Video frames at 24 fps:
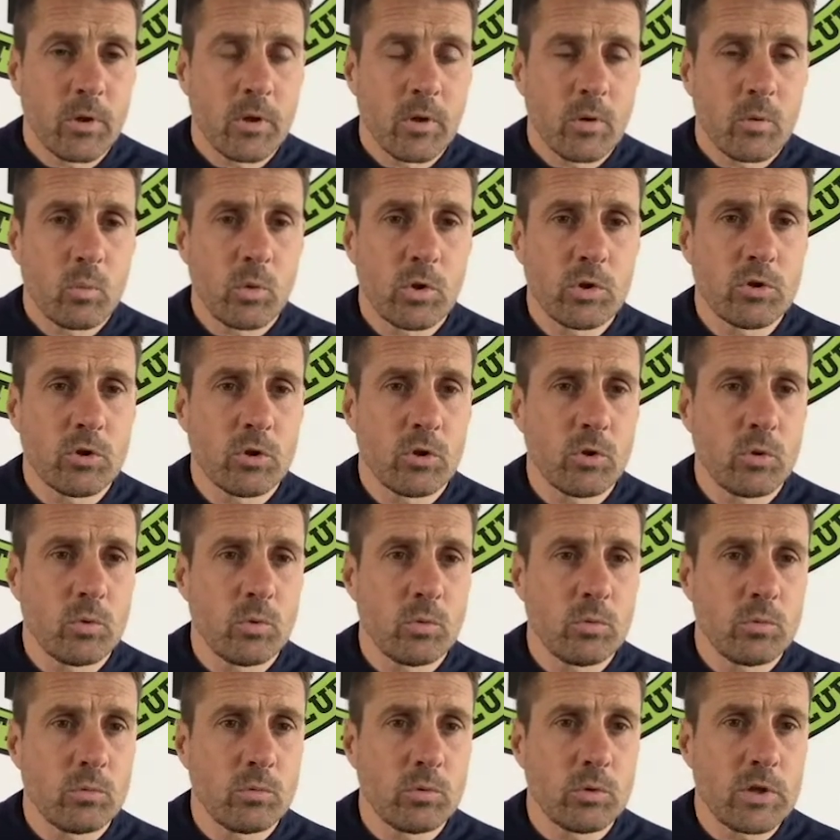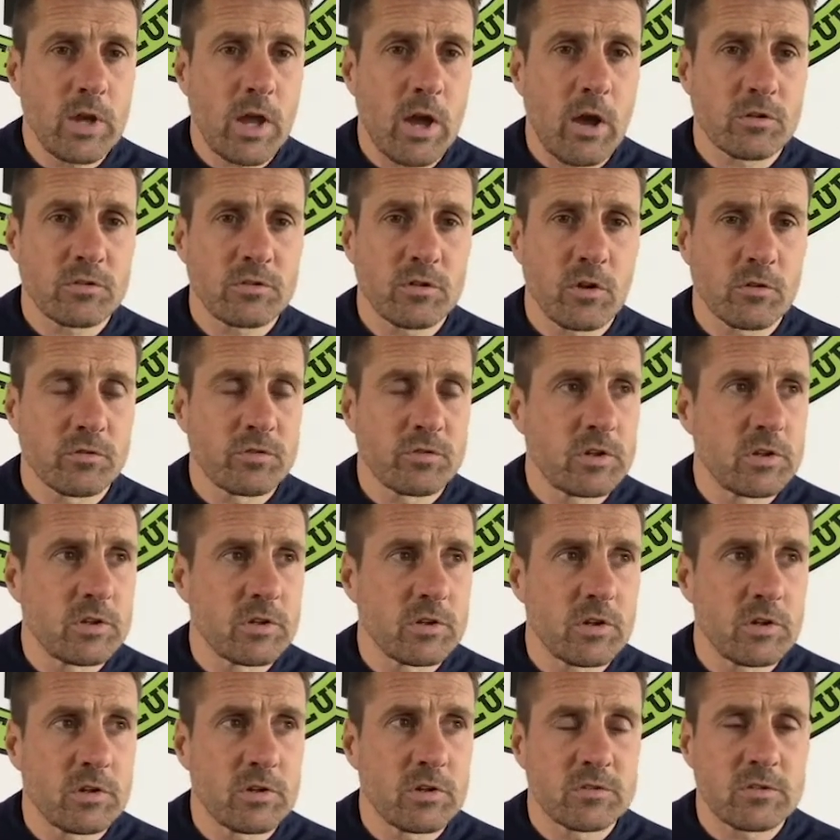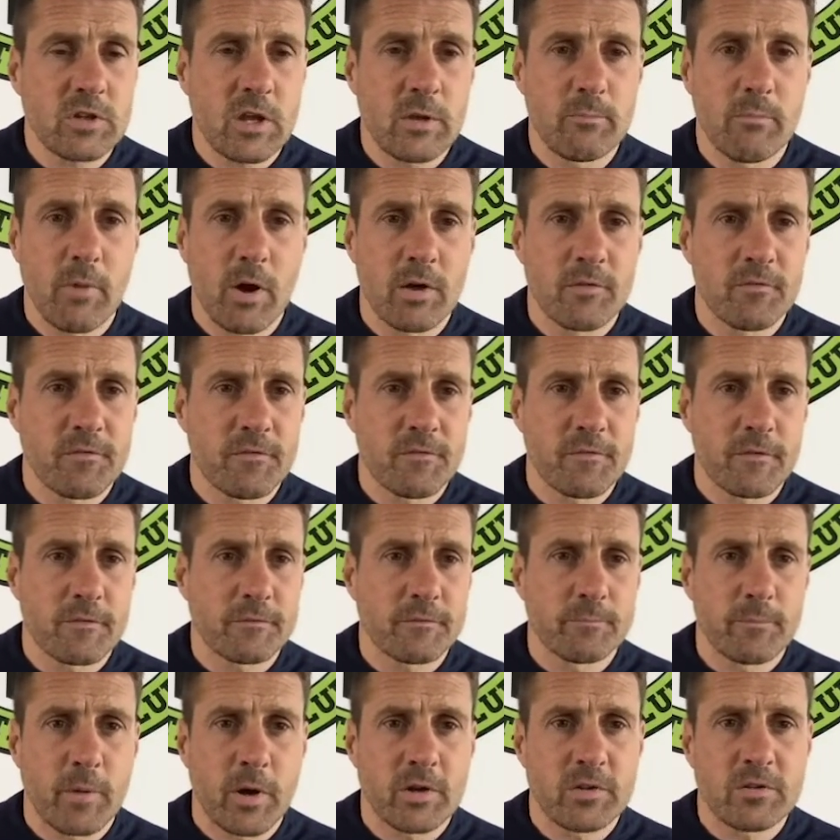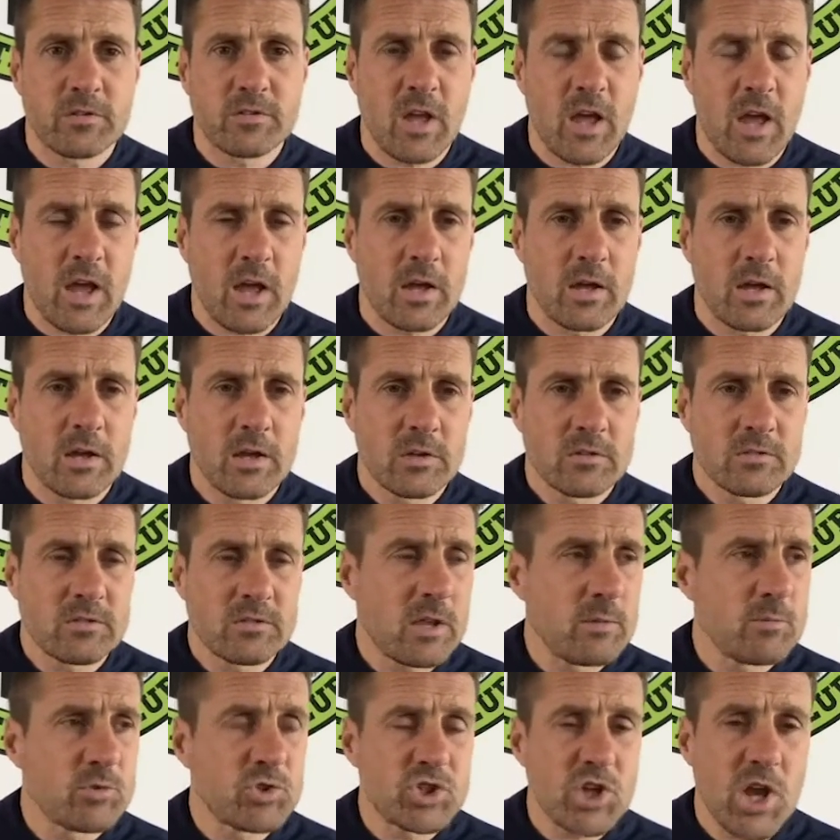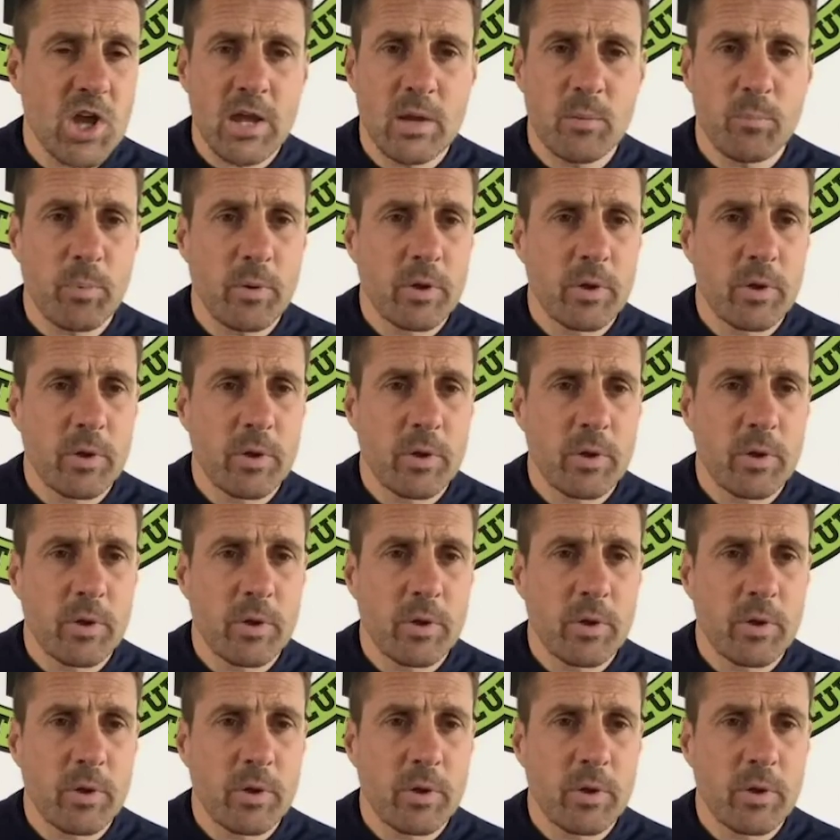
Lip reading: We do get ourselves in the same mindset, same shape,